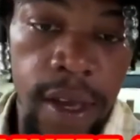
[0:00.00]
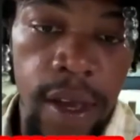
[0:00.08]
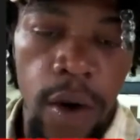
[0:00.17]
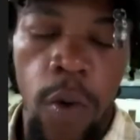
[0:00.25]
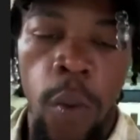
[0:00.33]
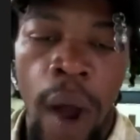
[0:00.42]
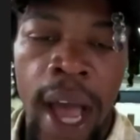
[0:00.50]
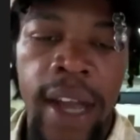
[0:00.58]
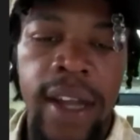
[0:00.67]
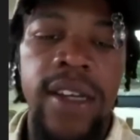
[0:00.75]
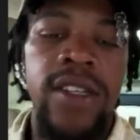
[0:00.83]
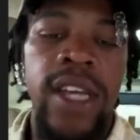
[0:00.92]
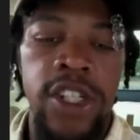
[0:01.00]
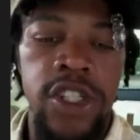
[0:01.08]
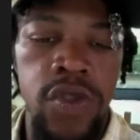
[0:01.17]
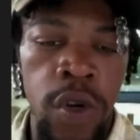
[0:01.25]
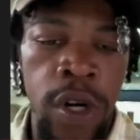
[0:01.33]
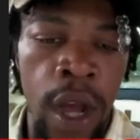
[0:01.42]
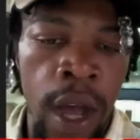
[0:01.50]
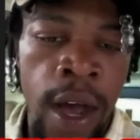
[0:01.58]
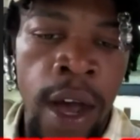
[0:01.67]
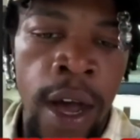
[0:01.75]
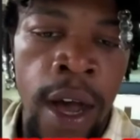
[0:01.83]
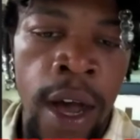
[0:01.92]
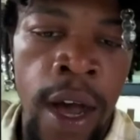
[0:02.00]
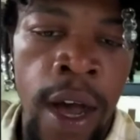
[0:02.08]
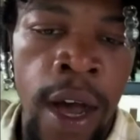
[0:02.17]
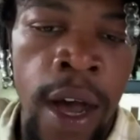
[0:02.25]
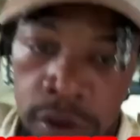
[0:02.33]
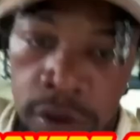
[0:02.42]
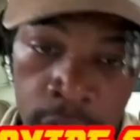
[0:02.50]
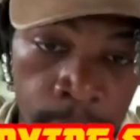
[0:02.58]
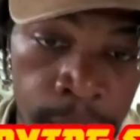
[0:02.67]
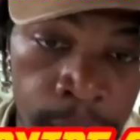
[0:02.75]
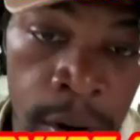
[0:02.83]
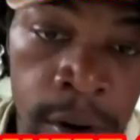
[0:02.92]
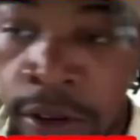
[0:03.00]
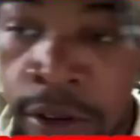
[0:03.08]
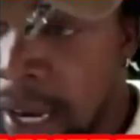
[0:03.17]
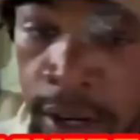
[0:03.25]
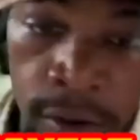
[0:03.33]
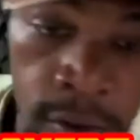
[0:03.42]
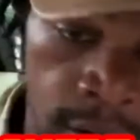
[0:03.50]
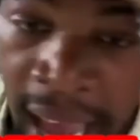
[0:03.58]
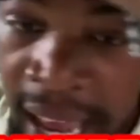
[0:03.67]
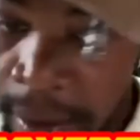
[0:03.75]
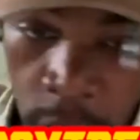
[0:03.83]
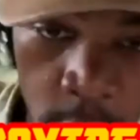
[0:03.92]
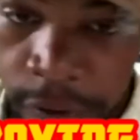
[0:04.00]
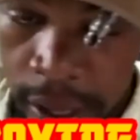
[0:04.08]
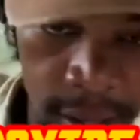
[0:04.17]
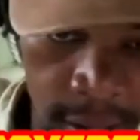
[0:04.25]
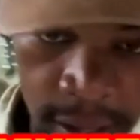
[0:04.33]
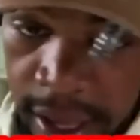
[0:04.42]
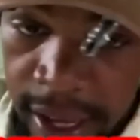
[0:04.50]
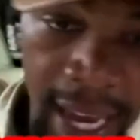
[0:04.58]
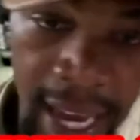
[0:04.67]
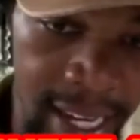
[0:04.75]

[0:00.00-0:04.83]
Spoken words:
Why? Because you got shorter arms. You're a shorter opponent. You got to do a lot of moving. You got to get